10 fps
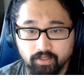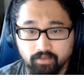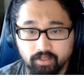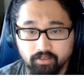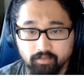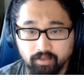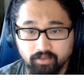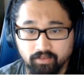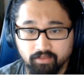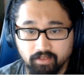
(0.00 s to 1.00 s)
Here's my
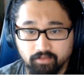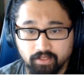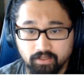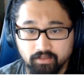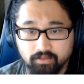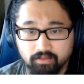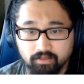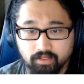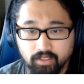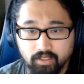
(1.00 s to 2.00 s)
first sig fig.
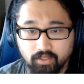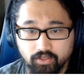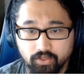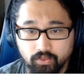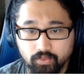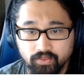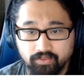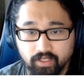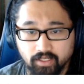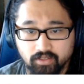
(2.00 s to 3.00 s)
2 does
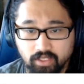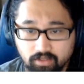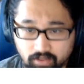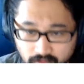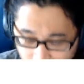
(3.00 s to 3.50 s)
not change this.